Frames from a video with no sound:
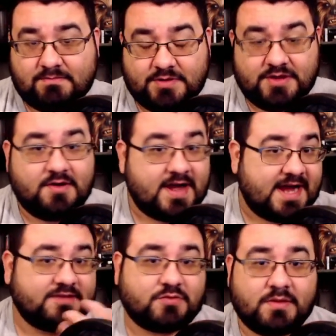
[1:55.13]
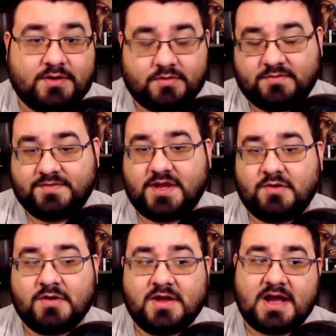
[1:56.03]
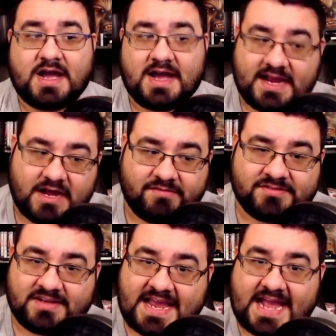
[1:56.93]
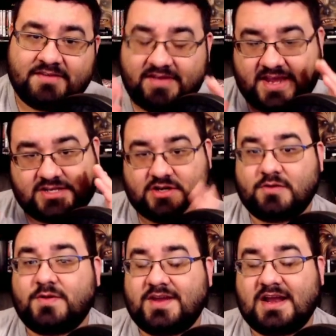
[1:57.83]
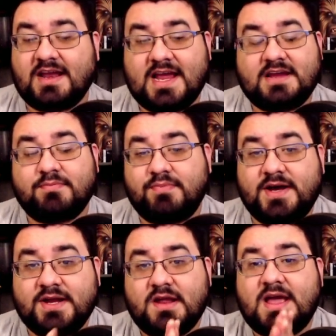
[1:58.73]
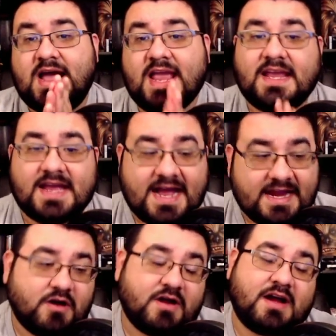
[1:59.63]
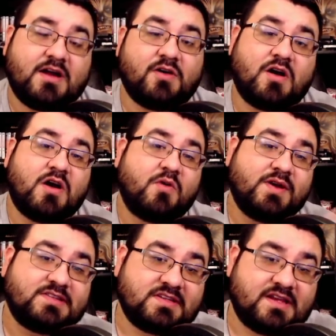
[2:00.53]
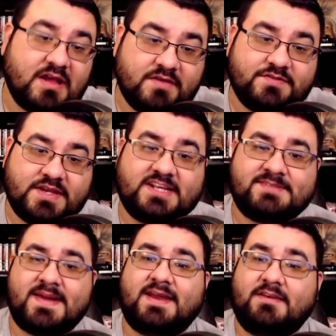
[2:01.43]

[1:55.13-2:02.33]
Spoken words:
you guys want me to review. I obviously have a genre that I like, but I'll always loved expanding